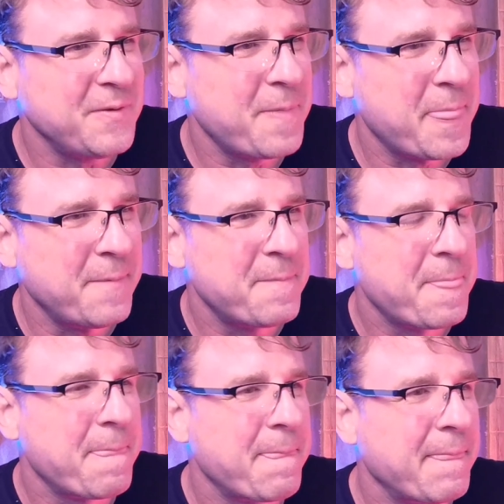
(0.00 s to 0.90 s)
friend
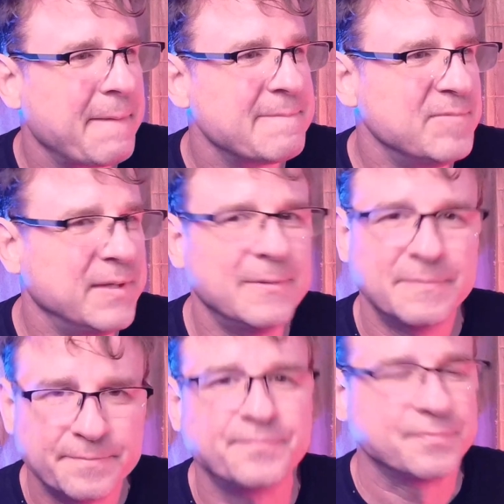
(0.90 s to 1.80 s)
Hugo
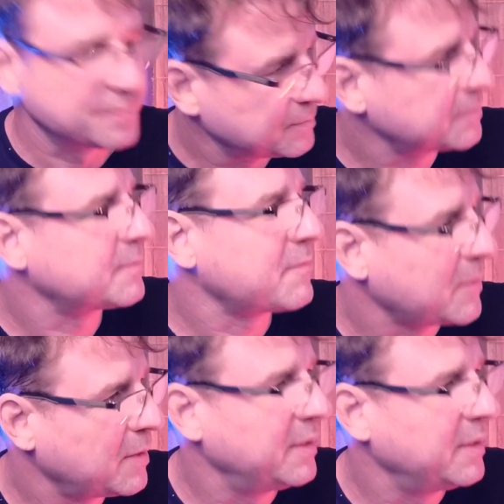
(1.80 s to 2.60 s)
lives in LA.